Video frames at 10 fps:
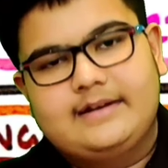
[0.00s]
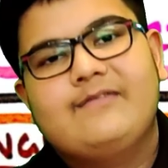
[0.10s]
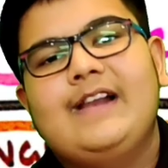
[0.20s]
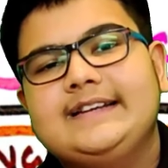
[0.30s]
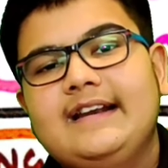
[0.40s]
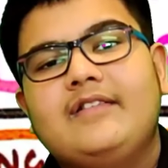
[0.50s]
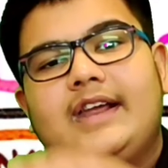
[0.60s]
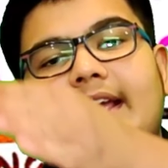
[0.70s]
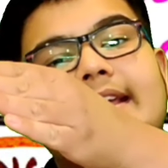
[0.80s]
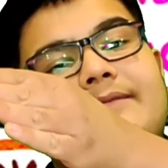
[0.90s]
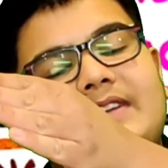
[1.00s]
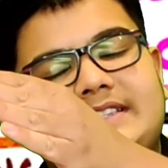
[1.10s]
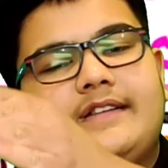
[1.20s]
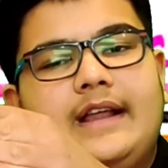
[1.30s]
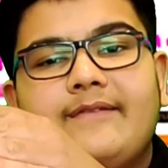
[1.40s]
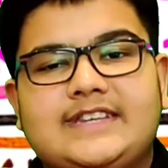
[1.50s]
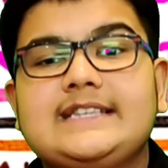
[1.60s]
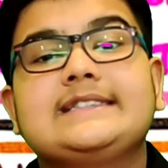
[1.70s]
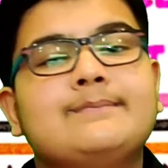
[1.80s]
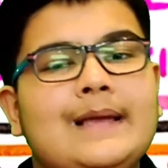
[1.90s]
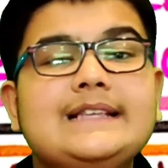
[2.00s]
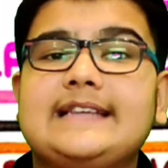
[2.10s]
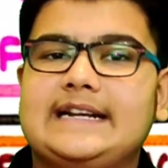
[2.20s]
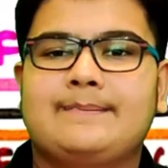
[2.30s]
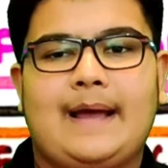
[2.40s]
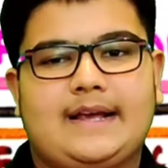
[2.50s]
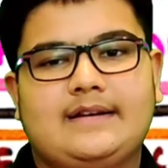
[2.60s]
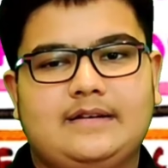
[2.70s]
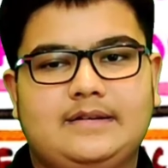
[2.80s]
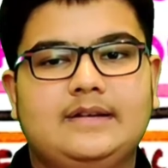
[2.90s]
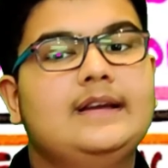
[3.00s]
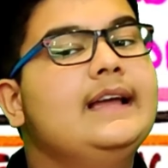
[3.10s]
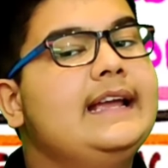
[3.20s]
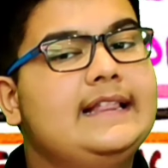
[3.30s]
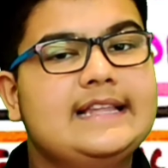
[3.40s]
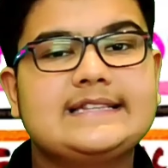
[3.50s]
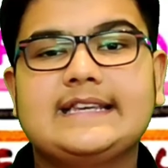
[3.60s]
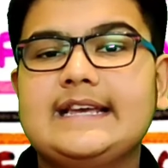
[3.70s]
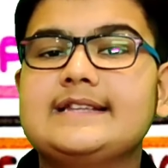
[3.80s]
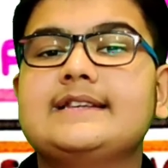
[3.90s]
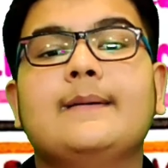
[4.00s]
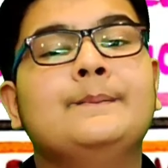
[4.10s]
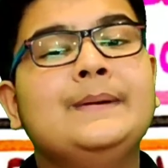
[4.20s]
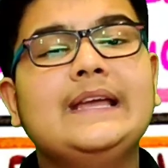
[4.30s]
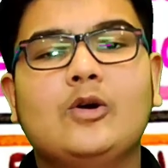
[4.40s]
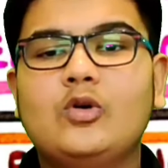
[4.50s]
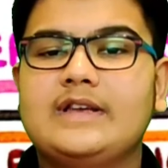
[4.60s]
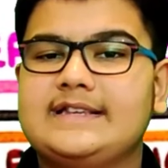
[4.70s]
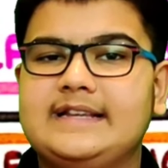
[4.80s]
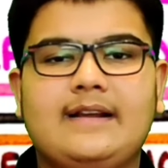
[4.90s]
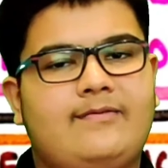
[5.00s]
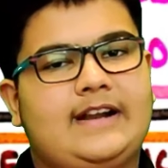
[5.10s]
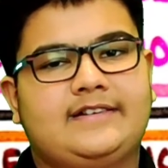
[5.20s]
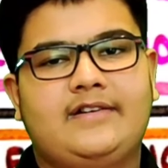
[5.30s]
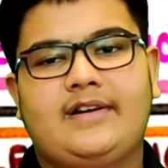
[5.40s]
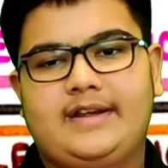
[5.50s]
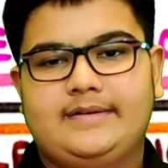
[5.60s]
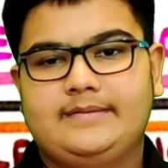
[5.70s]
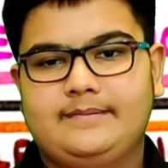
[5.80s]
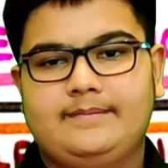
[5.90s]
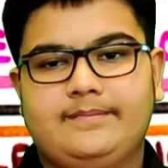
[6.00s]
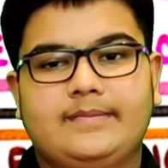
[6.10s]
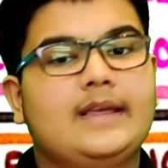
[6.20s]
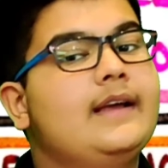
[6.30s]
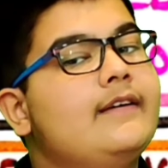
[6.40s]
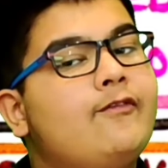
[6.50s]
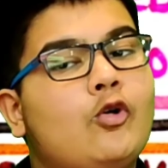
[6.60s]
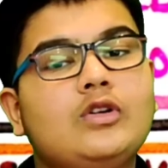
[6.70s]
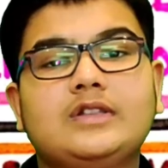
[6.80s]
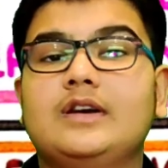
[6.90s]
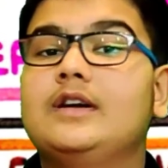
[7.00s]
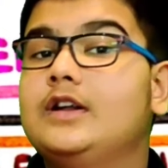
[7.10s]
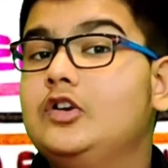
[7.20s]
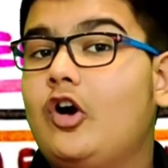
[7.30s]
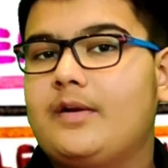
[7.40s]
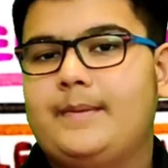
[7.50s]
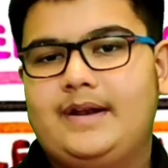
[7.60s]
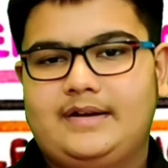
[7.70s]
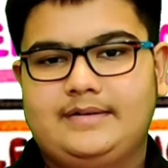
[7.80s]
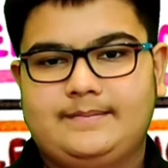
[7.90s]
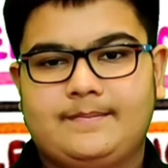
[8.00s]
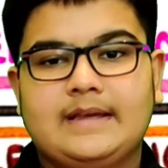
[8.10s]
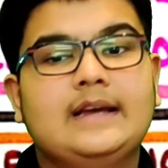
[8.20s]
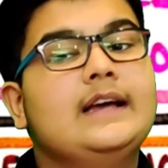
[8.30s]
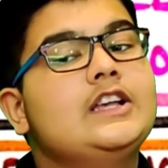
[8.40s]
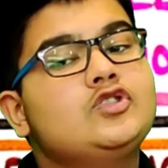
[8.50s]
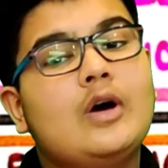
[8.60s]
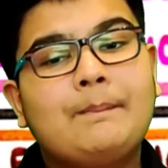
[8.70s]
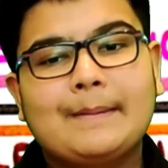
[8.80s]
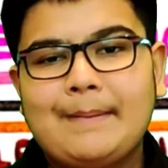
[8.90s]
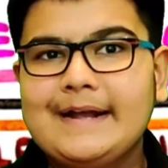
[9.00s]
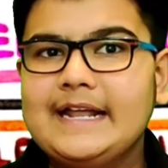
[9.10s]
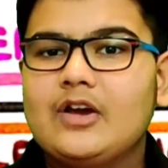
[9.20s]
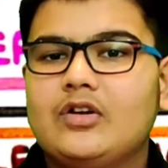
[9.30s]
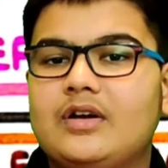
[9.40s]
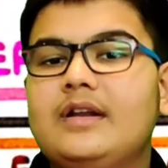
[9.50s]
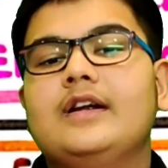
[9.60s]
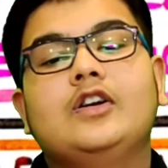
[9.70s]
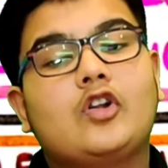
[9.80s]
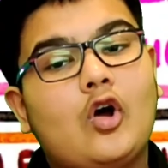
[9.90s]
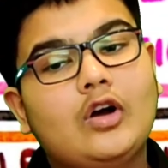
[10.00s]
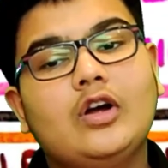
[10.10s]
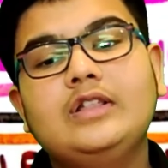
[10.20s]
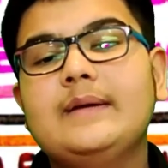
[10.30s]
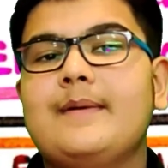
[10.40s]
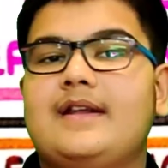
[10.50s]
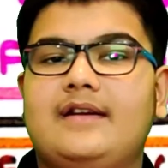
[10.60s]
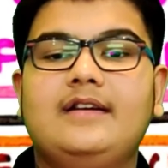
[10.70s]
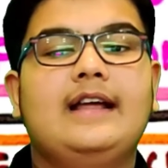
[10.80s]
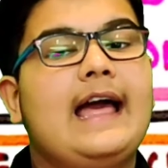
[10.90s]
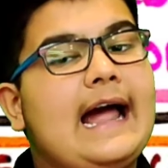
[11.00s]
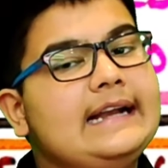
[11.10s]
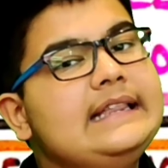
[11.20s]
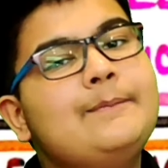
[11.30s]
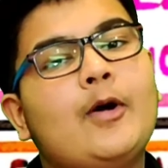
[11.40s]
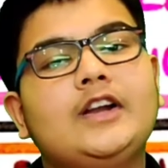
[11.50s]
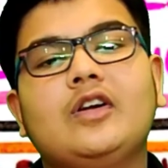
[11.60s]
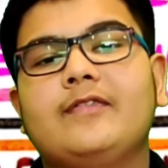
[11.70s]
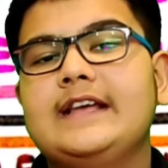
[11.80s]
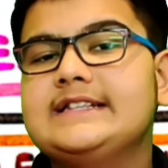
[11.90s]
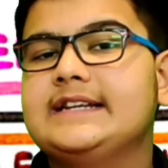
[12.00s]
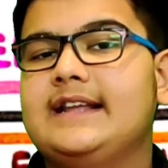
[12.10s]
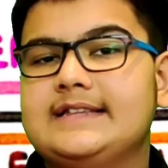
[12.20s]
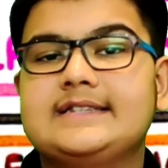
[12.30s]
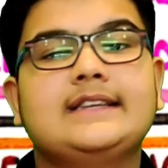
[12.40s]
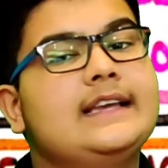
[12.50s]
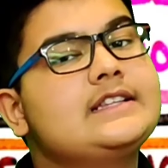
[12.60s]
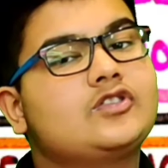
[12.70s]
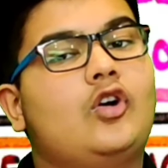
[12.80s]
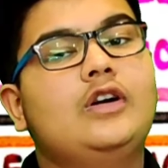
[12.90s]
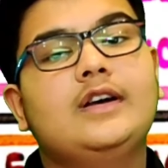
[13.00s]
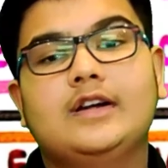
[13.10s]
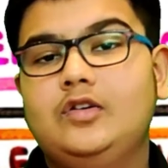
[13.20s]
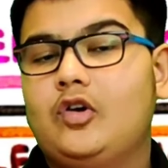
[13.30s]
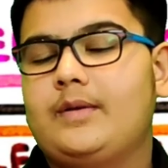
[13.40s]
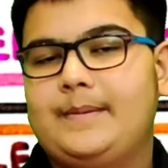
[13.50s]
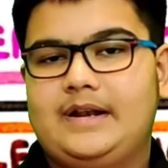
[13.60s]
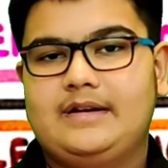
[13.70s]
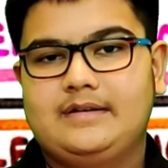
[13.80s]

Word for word: reflected ray is the ray which is being sent back. In this case, B O is the reflected ray. Fourth, normal. So a perpendicular drawn on the mirror at the point of incidence is called normal.